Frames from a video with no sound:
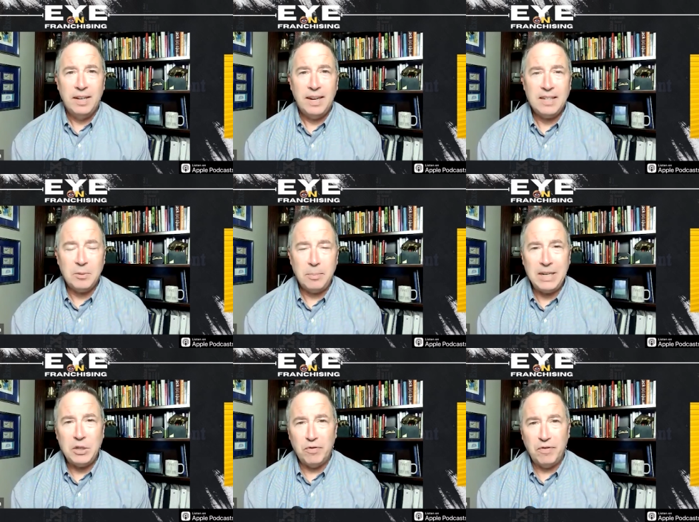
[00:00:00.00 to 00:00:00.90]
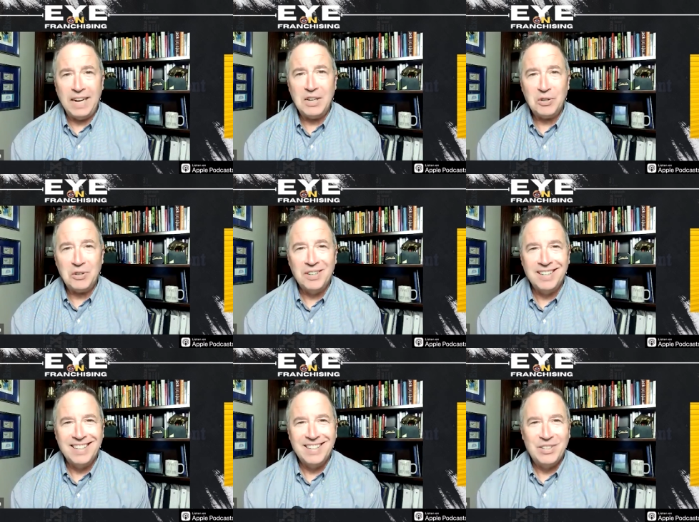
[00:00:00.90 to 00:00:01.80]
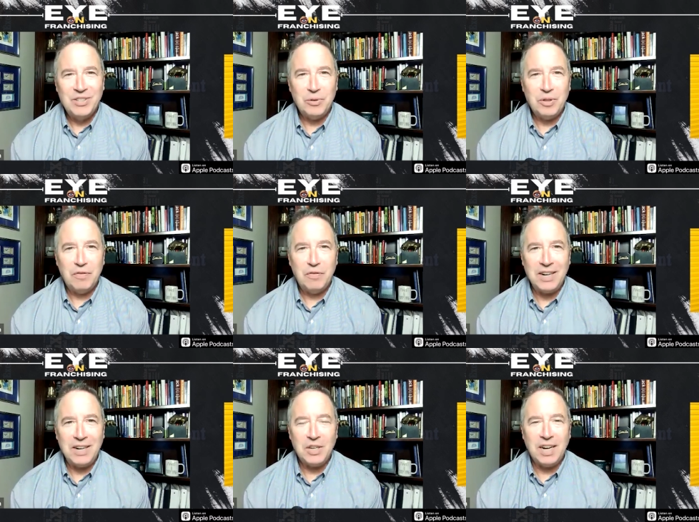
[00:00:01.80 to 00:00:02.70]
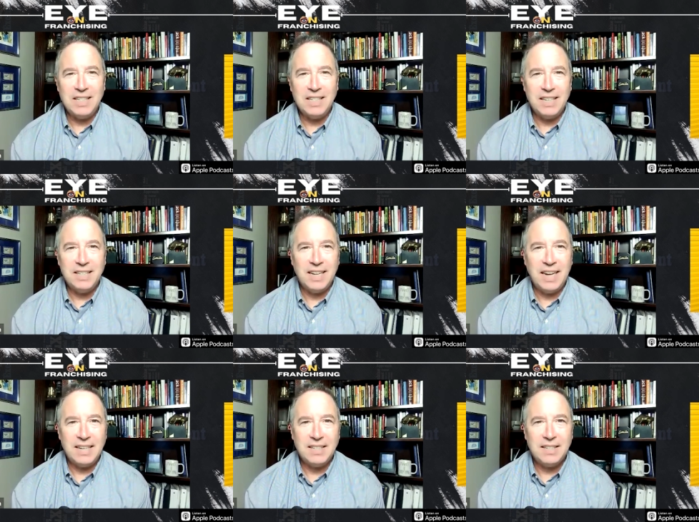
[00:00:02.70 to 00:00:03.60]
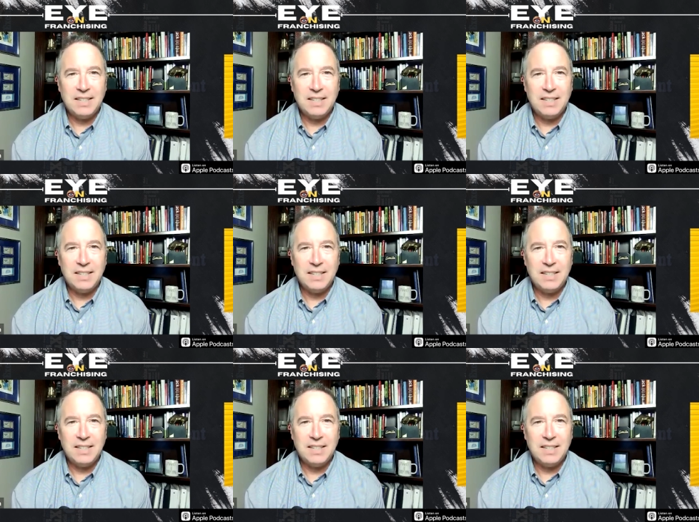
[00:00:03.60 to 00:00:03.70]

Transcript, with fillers: as a major vendor to the franchisees. That's,